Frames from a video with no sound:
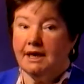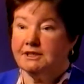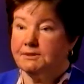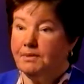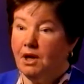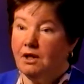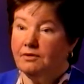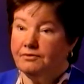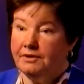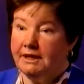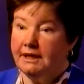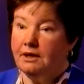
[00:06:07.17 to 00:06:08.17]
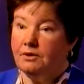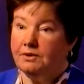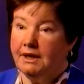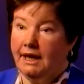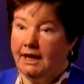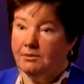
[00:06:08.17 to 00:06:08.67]
a small video
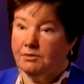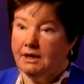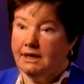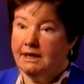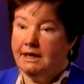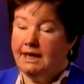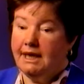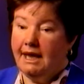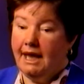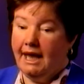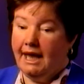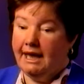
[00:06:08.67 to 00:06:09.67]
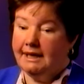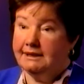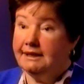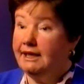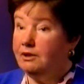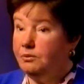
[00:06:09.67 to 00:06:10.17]
camera,
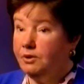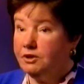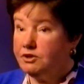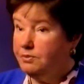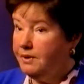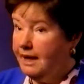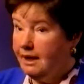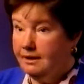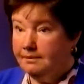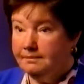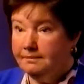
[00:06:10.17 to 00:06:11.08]
and it worked well.